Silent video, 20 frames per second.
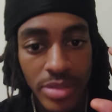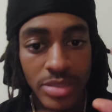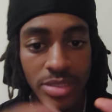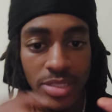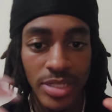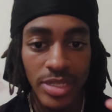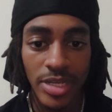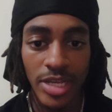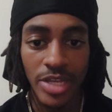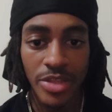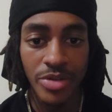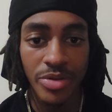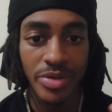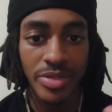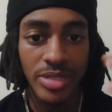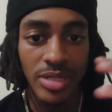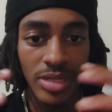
Together it's